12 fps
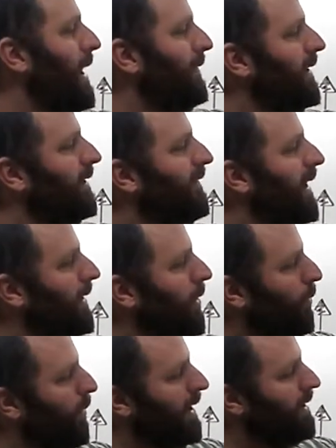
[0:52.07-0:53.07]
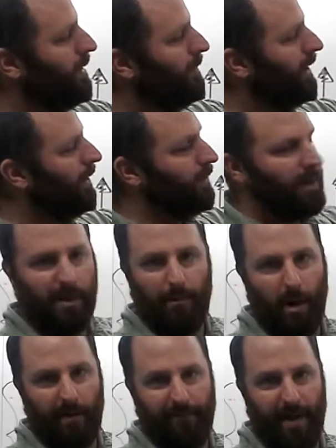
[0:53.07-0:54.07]
out that if I go right in the middle and come
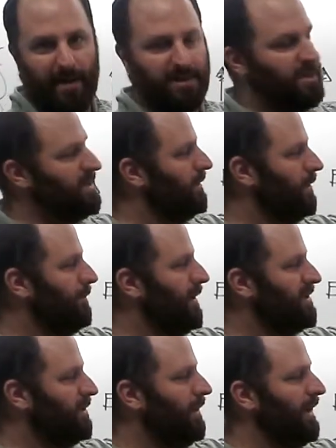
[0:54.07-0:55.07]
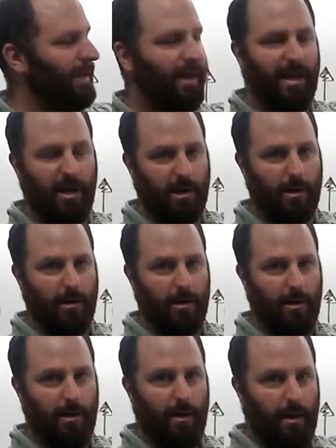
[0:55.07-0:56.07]
off axis a little bit to like here,
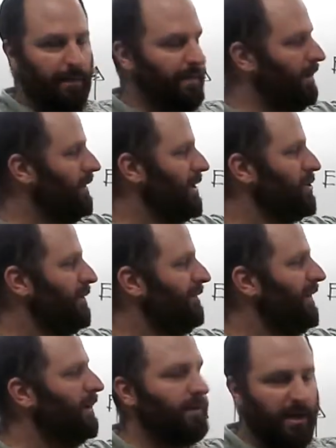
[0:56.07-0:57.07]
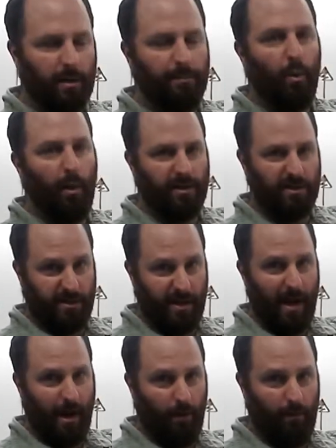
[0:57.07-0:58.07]
the electric field here points
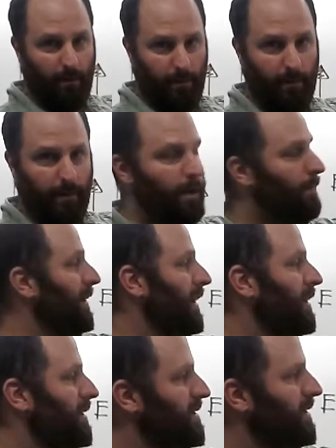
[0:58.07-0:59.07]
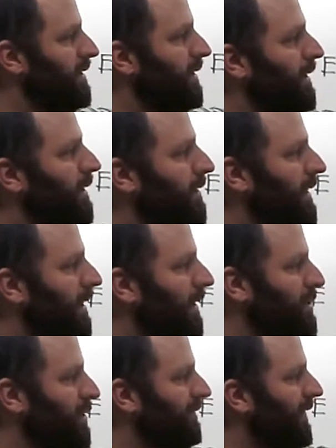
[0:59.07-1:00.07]
down because the
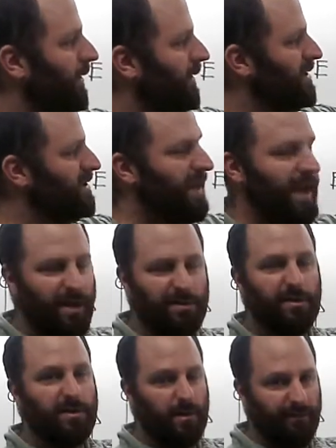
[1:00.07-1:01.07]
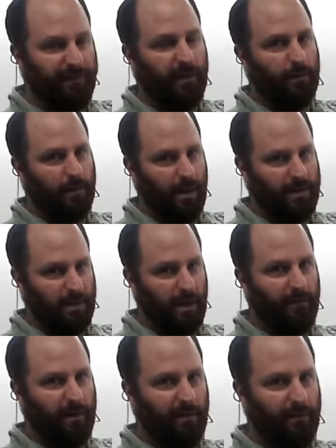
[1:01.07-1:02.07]
electric field is tangent to the field lines at
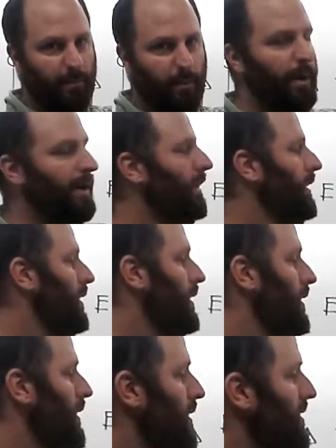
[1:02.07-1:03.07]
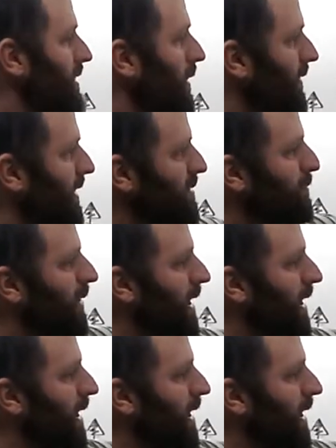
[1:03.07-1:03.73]
every given point. So this